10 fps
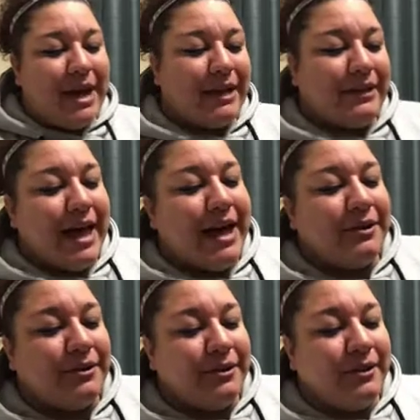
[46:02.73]
my
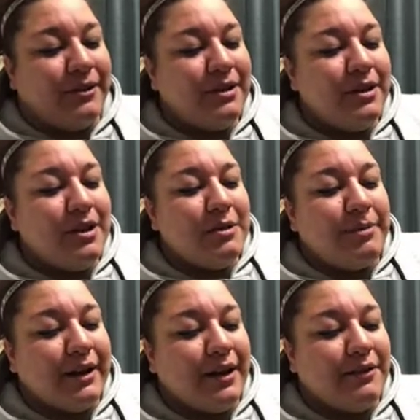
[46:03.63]
lateral
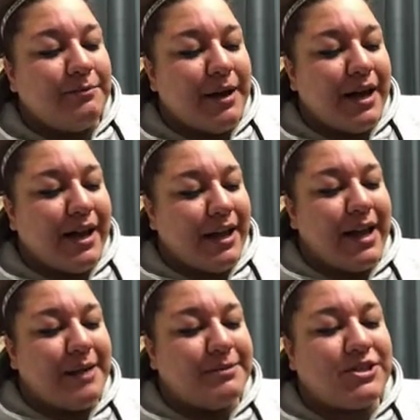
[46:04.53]
part of my
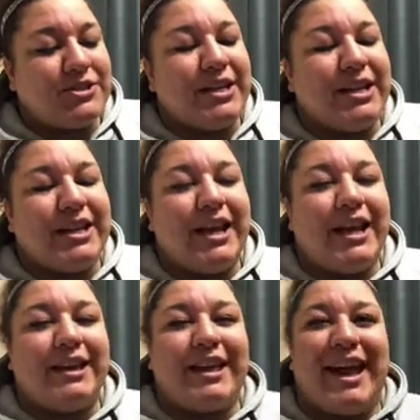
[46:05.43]
hamstring
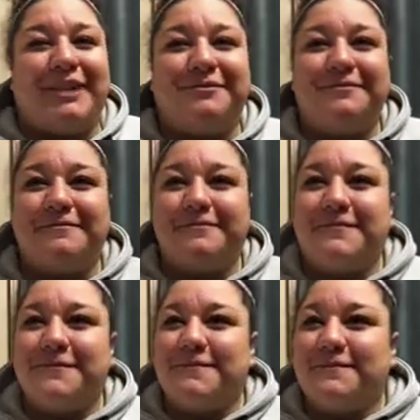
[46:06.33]
and calf.
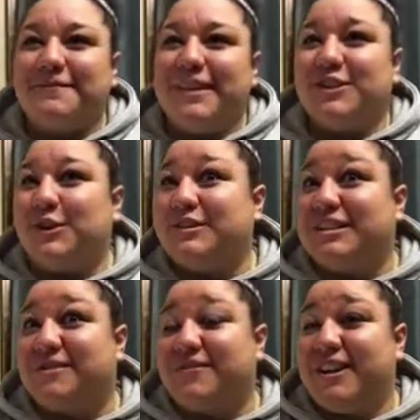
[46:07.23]
So it was a
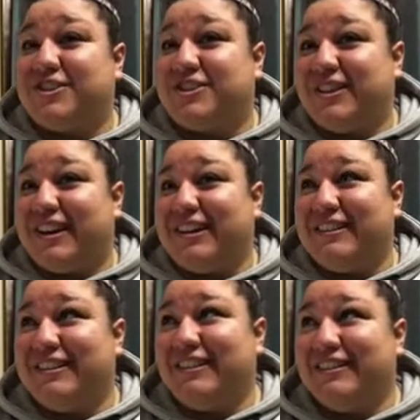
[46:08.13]
severe strain.
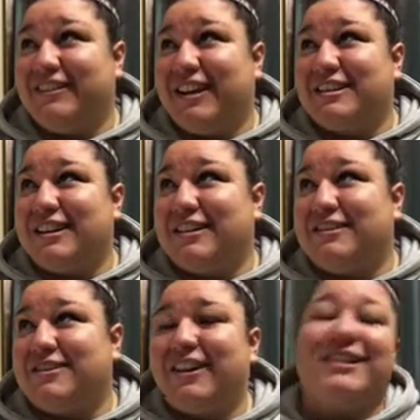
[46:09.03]
Yeah, tendon
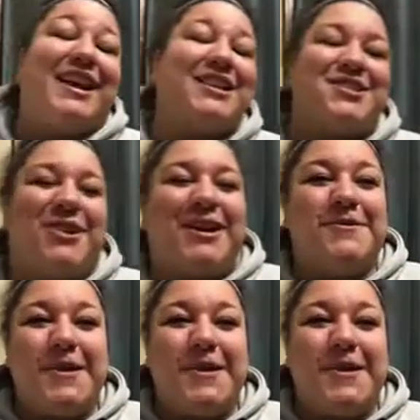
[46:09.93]
strain. Yeah, strain.